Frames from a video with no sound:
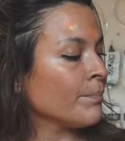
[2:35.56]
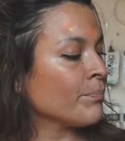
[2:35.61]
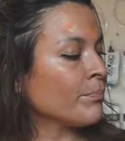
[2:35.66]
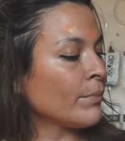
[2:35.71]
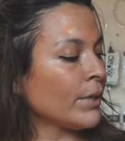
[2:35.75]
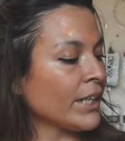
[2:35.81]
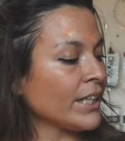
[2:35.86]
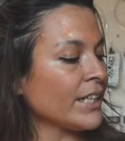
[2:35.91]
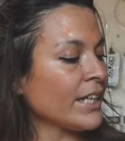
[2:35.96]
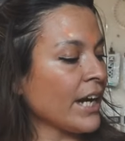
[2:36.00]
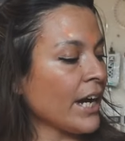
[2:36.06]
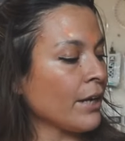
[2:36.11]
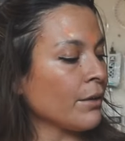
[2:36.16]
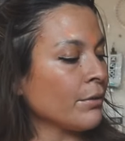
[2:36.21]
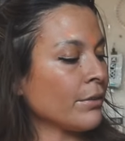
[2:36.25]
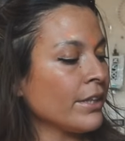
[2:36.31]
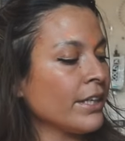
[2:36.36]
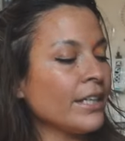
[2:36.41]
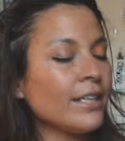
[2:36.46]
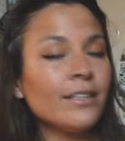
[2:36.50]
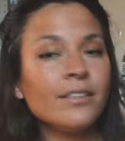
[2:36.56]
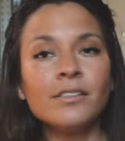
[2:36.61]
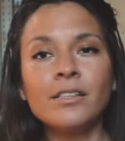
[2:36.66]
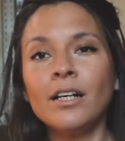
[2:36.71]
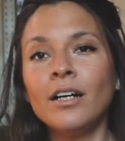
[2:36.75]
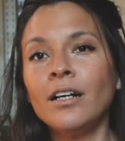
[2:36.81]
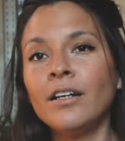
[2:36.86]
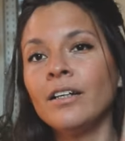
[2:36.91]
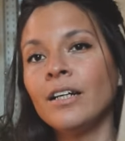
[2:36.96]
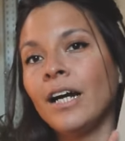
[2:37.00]
But anyhow, these
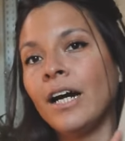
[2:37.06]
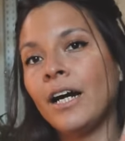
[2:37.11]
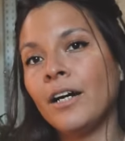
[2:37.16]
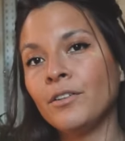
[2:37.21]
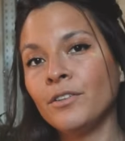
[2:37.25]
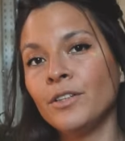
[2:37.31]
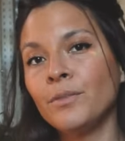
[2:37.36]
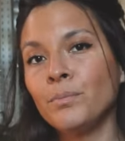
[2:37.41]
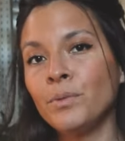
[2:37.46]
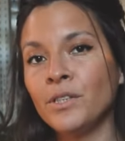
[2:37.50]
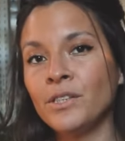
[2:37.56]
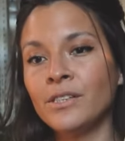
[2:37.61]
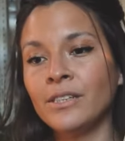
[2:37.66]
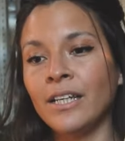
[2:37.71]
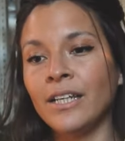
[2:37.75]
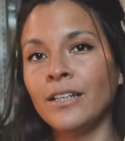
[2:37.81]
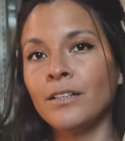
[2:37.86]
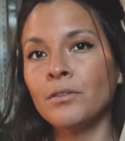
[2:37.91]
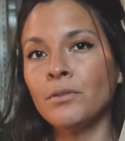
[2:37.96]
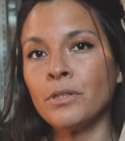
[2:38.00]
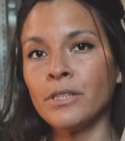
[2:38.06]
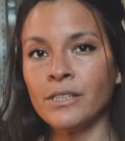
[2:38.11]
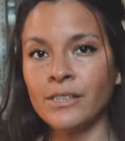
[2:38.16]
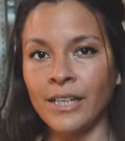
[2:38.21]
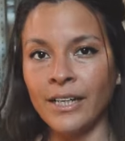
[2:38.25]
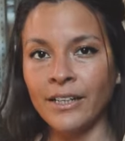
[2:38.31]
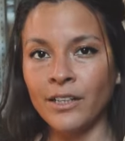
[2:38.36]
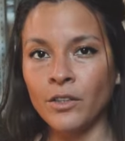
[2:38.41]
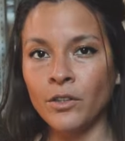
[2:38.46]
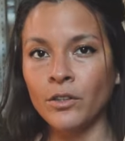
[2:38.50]
are 100%
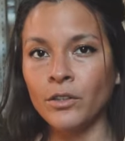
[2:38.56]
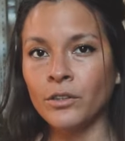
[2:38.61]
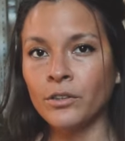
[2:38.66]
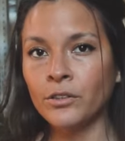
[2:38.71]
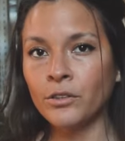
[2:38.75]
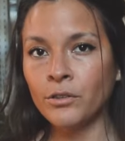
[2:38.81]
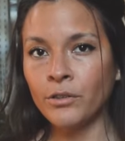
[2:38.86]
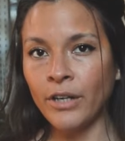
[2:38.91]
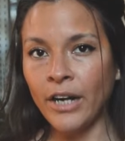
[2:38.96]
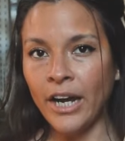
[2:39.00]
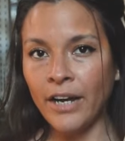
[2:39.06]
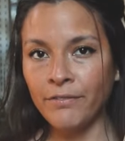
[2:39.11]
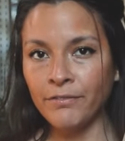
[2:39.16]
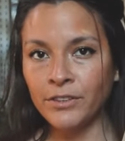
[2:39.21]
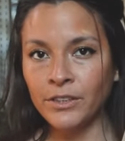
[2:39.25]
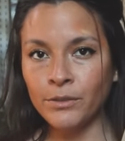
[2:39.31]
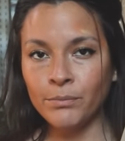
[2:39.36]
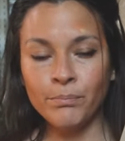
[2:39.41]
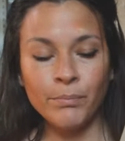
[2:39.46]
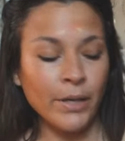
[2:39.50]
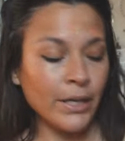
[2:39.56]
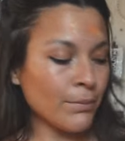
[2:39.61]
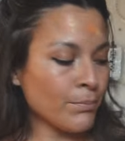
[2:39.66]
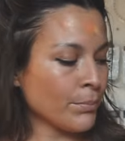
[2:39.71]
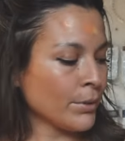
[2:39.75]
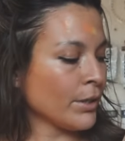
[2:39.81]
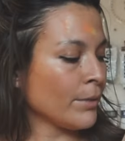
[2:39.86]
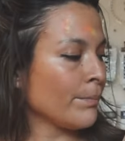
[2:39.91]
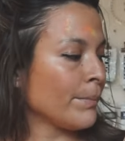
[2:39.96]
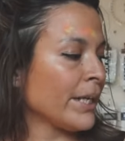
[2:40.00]
recycled kraft
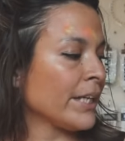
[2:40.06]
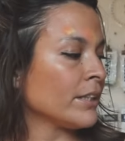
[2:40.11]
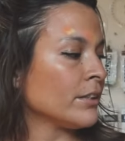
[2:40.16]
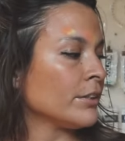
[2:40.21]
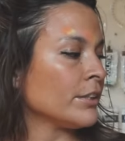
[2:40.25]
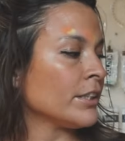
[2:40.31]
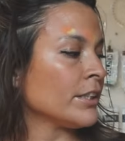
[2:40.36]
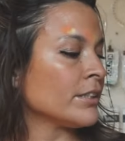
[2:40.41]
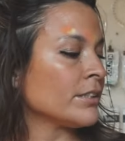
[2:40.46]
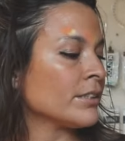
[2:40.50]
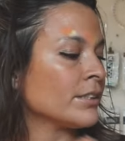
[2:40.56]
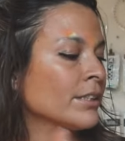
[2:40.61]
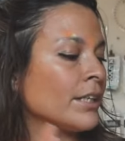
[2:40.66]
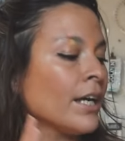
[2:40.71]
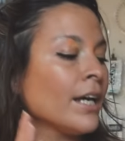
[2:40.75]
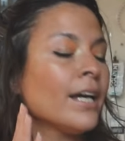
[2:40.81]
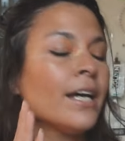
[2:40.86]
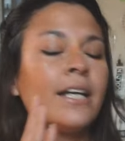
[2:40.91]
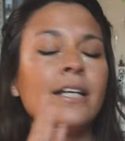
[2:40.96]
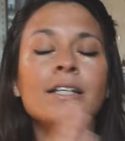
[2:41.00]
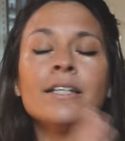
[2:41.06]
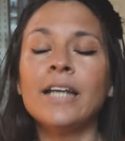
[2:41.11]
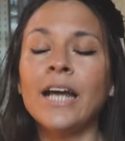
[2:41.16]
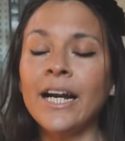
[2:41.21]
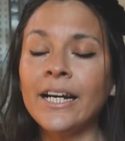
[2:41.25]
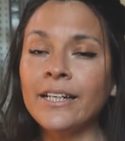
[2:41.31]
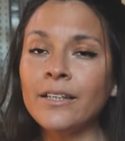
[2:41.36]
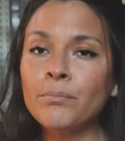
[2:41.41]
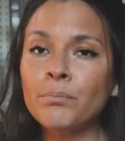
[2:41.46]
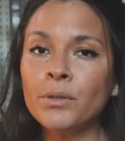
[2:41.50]
paper mailers,
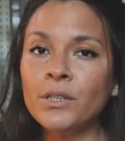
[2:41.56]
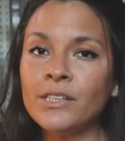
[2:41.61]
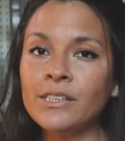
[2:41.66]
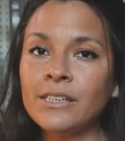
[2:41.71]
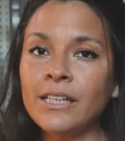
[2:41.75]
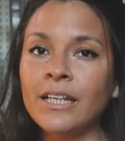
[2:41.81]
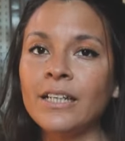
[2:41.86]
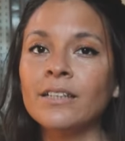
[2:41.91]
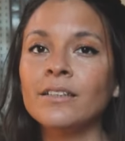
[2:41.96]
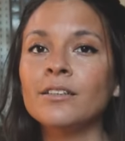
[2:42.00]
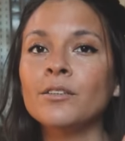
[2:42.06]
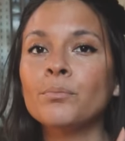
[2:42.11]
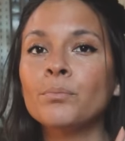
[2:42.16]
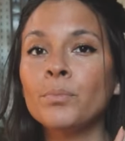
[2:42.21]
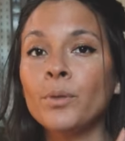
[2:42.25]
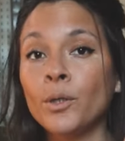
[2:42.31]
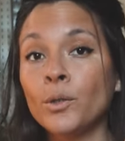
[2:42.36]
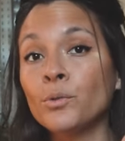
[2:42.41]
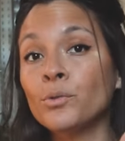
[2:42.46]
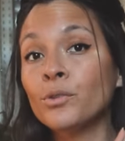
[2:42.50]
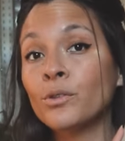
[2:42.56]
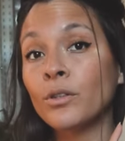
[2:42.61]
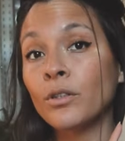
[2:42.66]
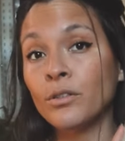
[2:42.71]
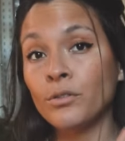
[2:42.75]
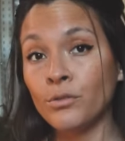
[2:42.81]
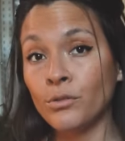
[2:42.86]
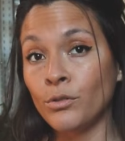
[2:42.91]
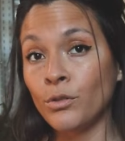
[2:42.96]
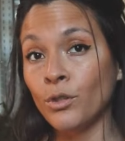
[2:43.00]
90%
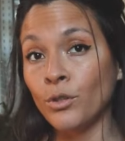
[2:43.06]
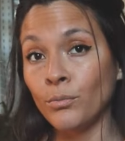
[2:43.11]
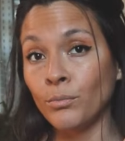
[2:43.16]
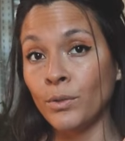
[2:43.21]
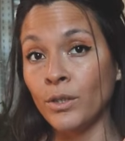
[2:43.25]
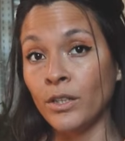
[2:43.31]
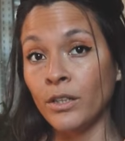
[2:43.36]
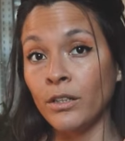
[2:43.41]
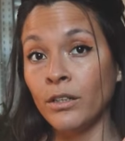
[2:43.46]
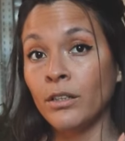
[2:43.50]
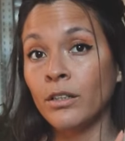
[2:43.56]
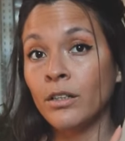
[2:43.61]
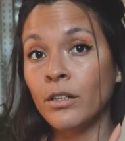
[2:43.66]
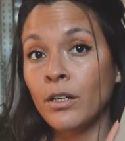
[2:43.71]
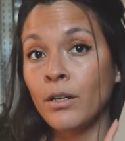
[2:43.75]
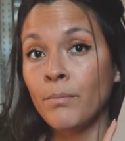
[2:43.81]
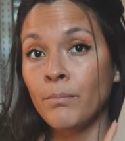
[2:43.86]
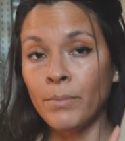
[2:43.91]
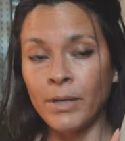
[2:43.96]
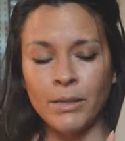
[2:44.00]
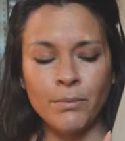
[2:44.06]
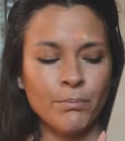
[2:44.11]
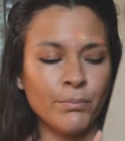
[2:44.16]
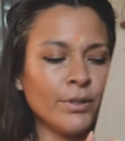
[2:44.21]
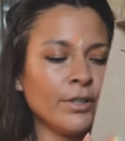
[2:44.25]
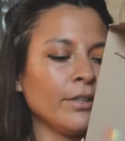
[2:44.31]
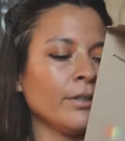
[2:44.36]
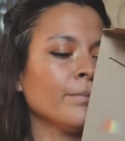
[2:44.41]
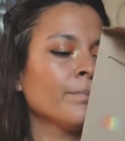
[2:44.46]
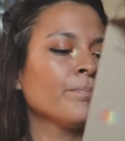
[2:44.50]
post-consumer
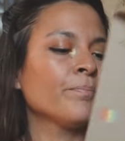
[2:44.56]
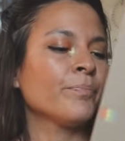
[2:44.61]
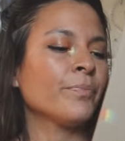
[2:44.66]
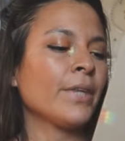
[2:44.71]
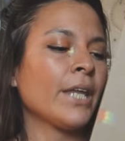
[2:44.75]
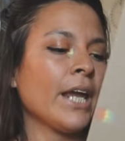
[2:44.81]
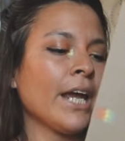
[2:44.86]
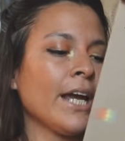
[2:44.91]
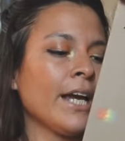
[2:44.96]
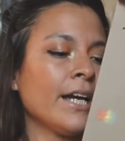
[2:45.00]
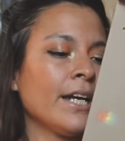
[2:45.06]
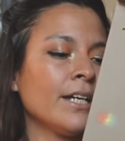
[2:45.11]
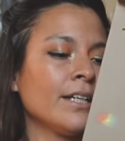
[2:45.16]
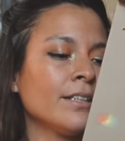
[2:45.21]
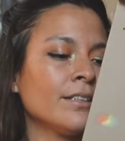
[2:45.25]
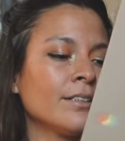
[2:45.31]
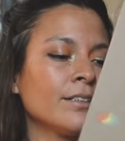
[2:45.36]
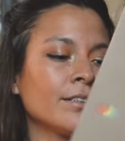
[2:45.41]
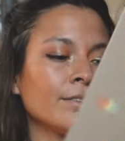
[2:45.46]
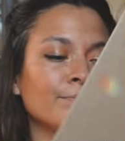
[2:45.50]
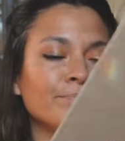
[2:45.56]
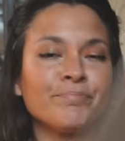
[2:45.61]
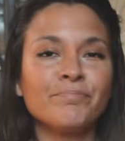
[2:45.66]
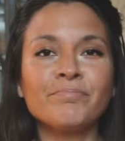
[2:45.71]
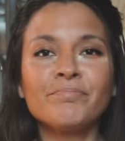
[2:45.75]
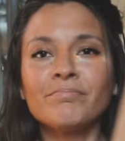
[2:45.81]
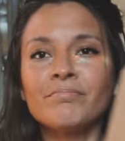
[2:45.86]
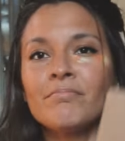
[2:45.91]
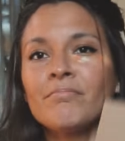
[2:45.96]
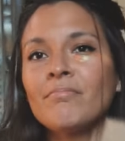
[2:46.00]
paper. And
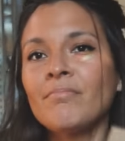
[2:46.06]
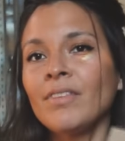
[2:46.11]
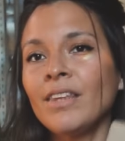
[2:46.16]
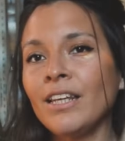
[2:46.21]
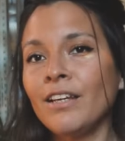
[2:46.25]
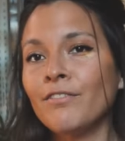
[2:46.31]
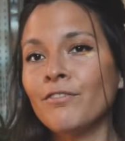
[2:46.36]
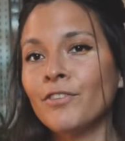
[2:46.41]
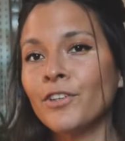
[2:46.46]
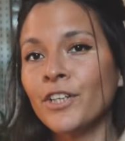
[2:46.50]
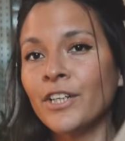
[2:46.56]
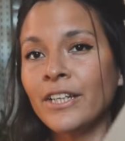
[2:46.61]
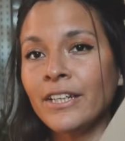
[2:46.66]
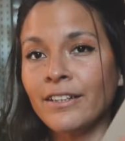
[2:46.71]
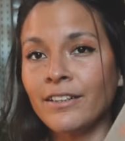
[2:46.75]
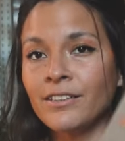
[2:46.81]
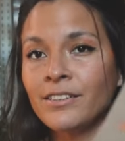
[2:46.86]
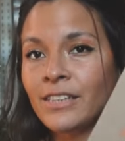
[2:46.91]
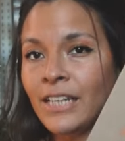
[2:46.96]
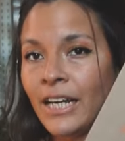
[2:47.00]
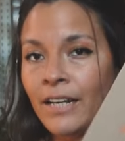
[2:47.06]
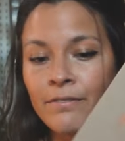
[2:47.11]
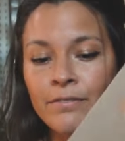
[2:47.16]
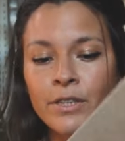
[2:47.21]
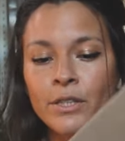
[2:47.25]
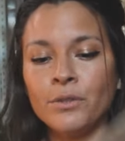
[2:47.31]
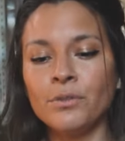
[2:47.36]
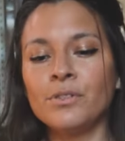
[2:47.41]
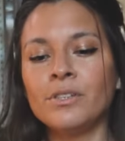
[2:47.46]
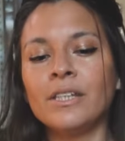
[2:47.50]
for years
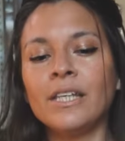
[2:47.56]
I've used